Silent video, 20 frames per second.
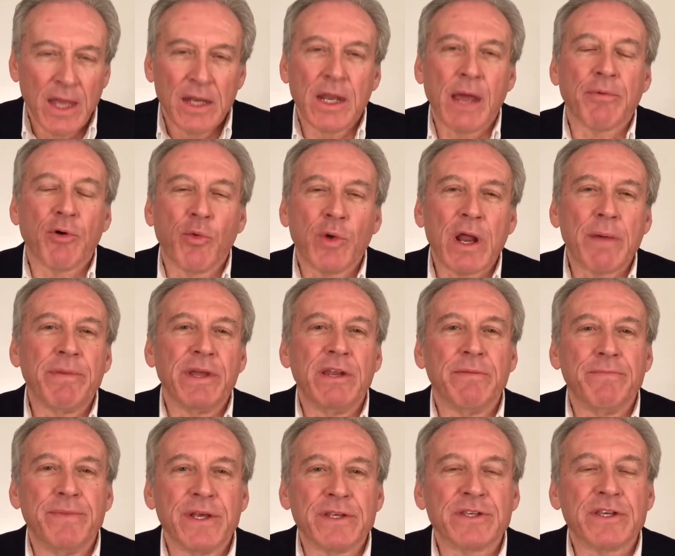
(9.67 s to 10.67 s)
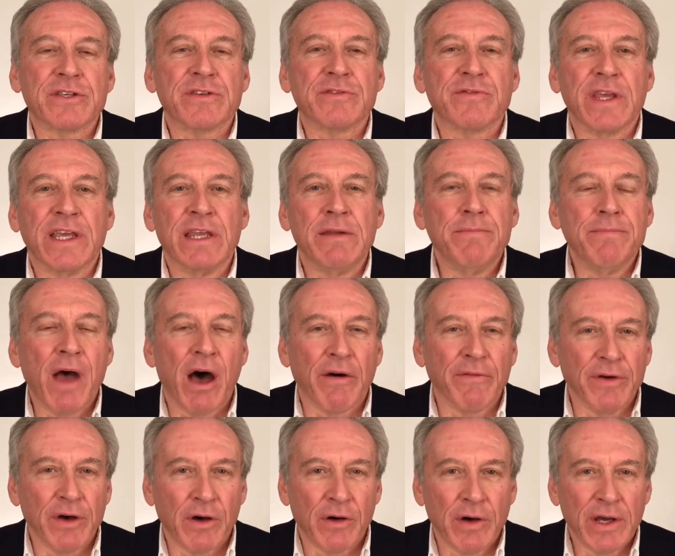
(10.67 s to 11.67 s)
Number one, I've been in business in
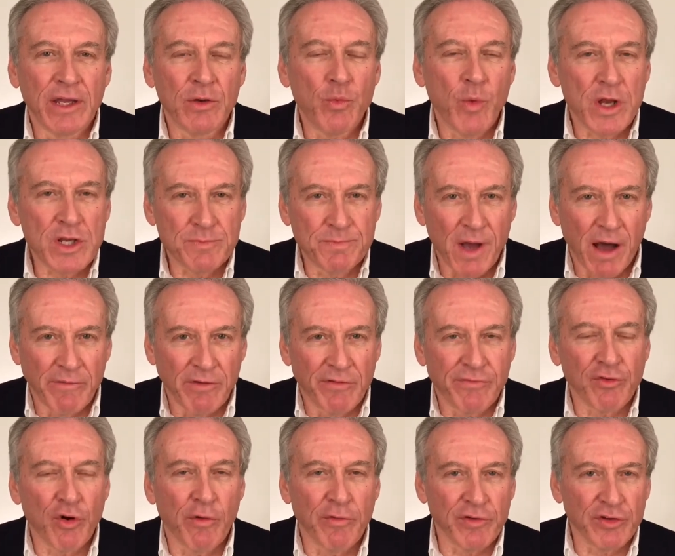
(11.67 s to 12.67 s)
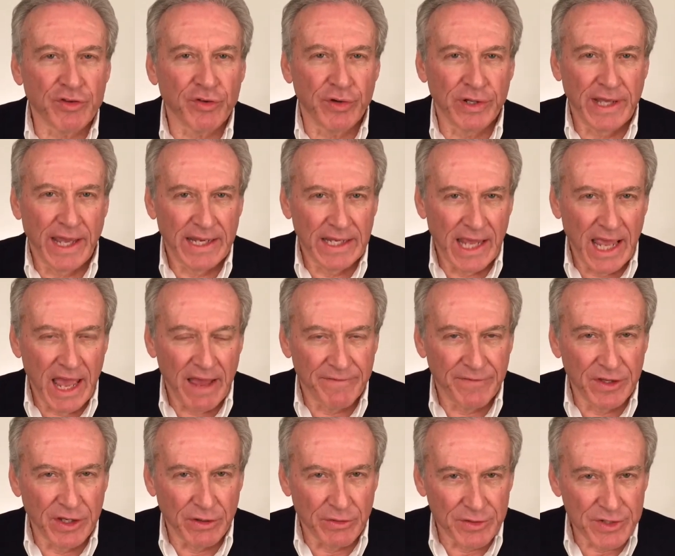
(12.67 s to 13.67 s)
Belleville, in West Belleville, for over 38 and a
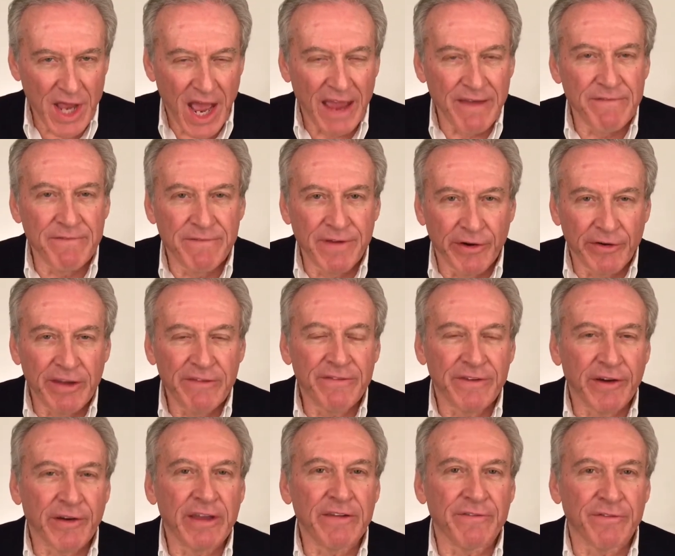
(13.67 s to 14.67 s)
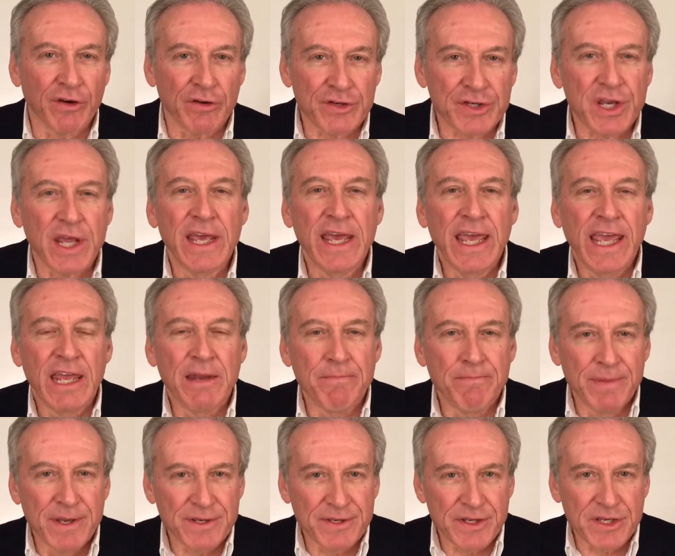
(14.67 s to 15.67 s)
half years. I'm very, very versed in
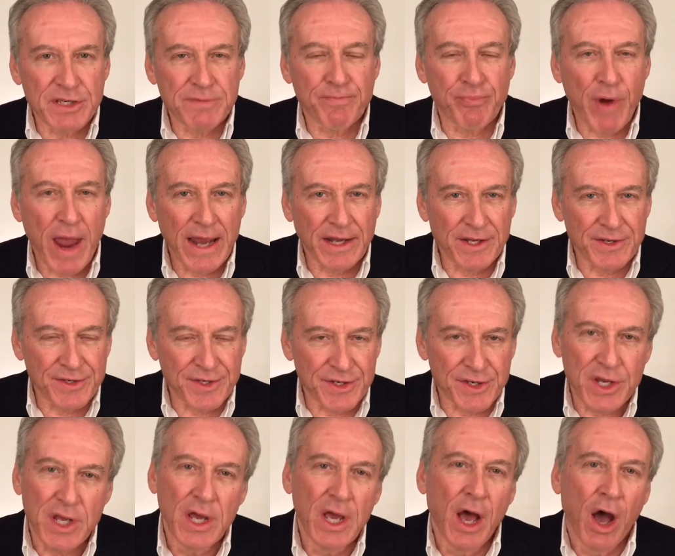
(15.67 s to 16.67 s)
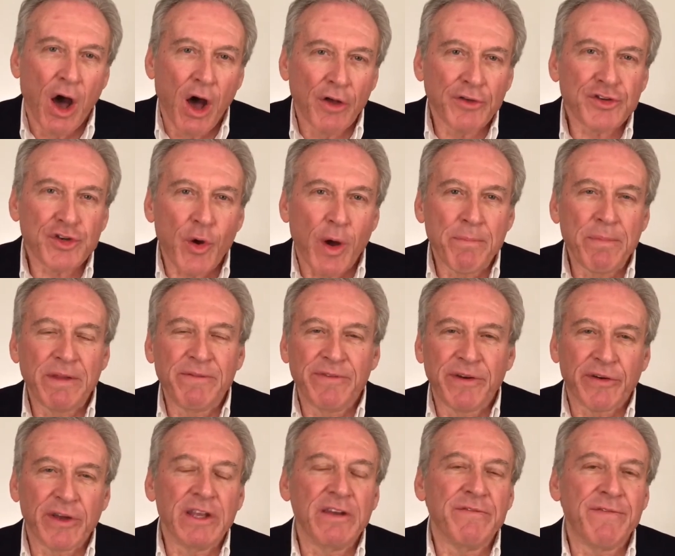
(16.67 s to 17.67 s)
business practices. Also, I've been
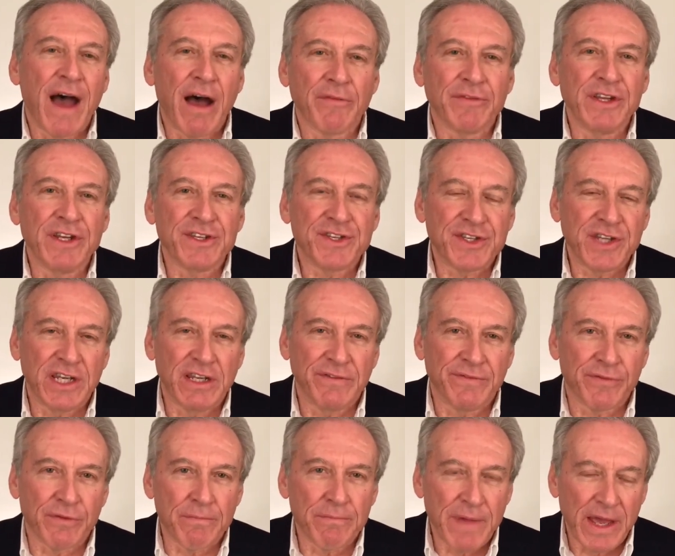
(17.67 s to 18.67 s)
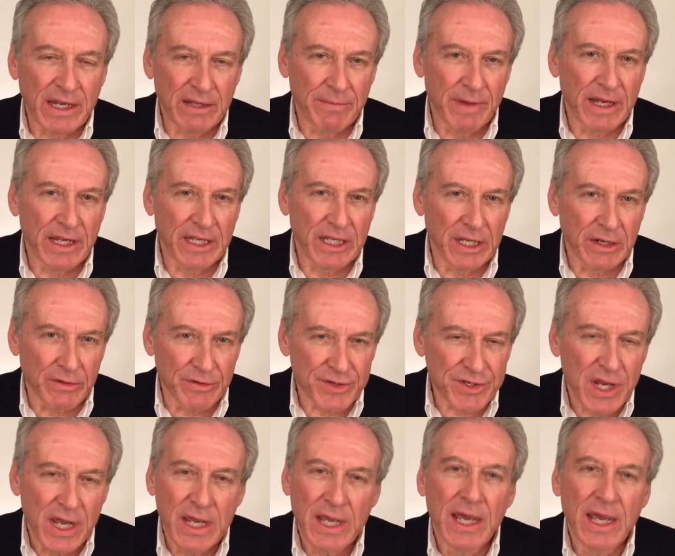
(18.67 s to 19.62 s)
very involved in the city for many, many years.